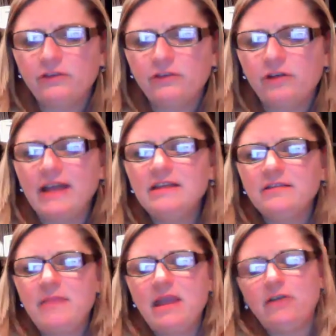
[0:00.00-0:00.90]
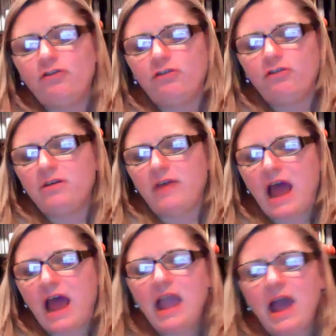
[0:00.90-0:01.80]
so I need to make sure that
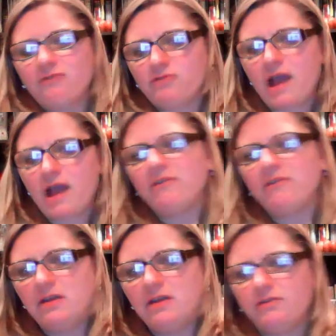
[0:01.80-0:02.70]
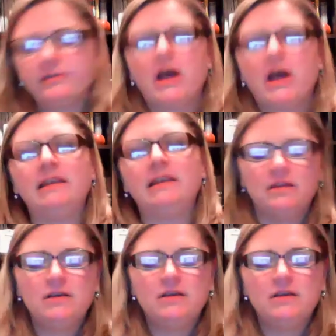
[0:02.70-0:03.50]
I have revenue flowing,